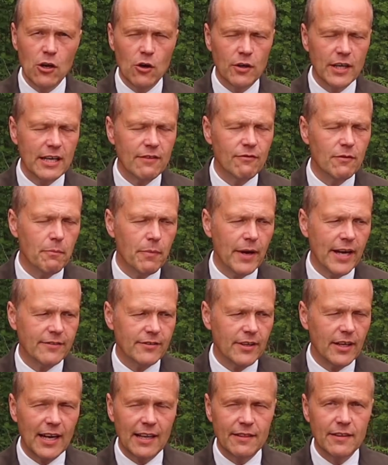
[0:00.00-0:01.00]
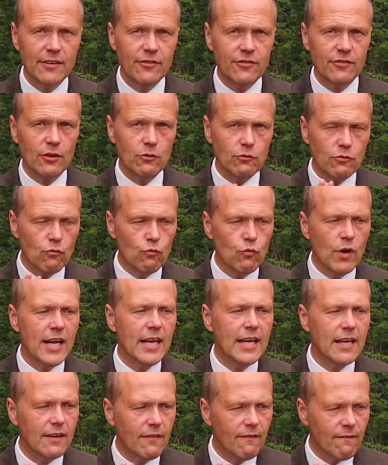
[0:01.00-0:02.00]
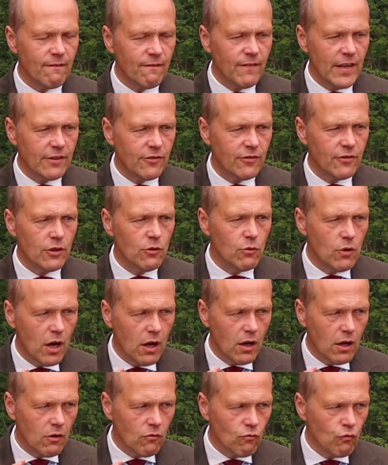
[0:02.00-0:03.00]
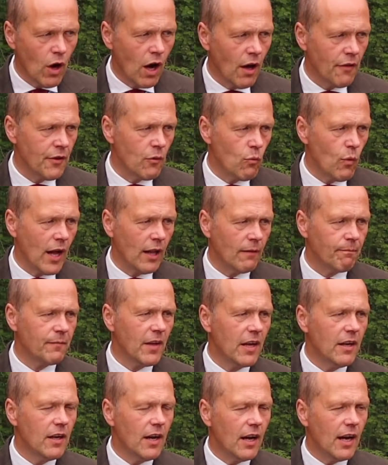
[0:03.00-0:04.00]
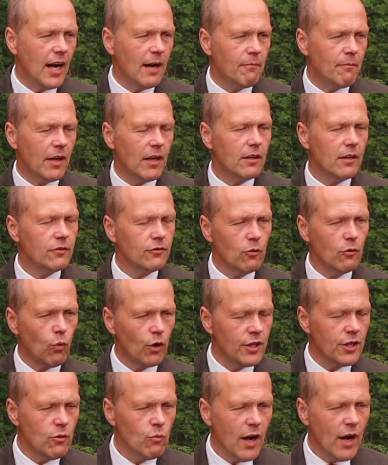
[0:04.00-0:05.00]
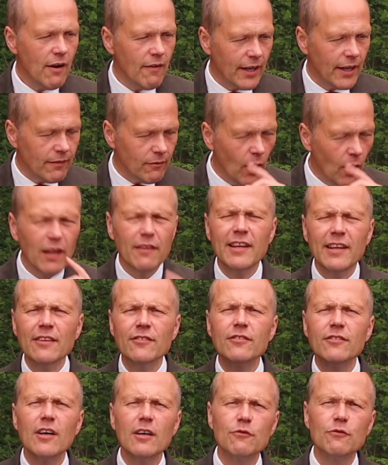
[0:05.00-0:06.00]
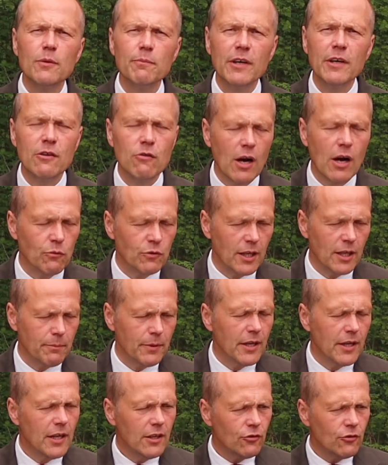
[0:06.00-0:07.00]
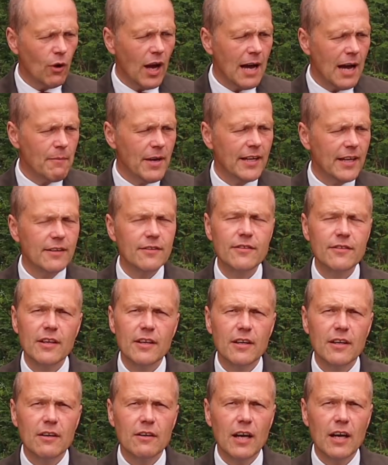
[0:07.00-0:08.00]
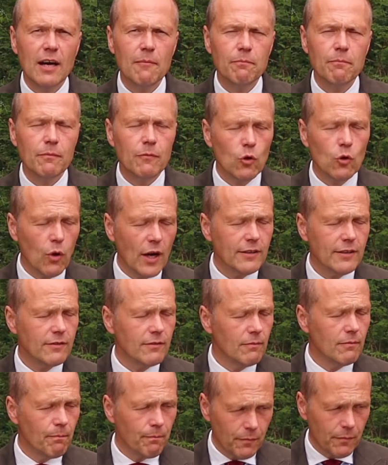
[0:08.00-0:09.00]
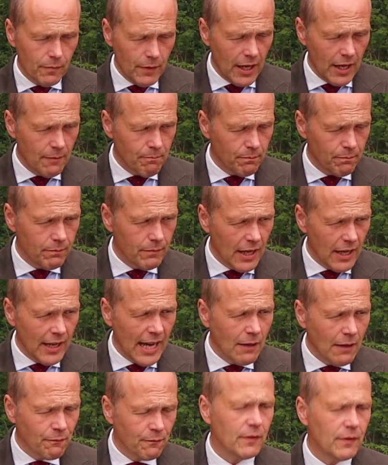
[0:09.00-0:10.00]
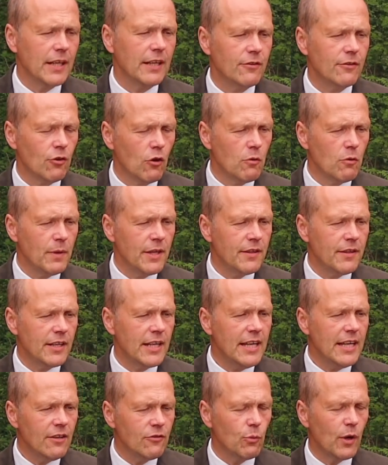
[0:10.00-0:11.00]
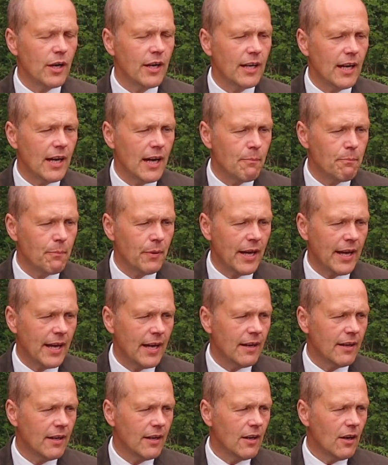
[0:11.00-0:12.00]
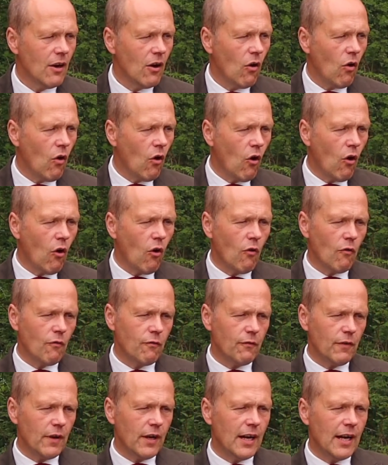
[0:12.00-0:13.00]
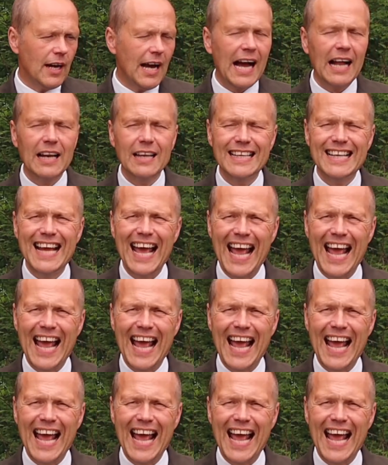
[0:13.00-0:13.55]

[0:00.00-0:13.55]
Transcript: look even better. And this suit really fits you rather well. Um, so what are you wearing? Well, let's start from the ground up. So Amick makers um, quite uh, helpfully told me that he is wearing a pair of uh, Allen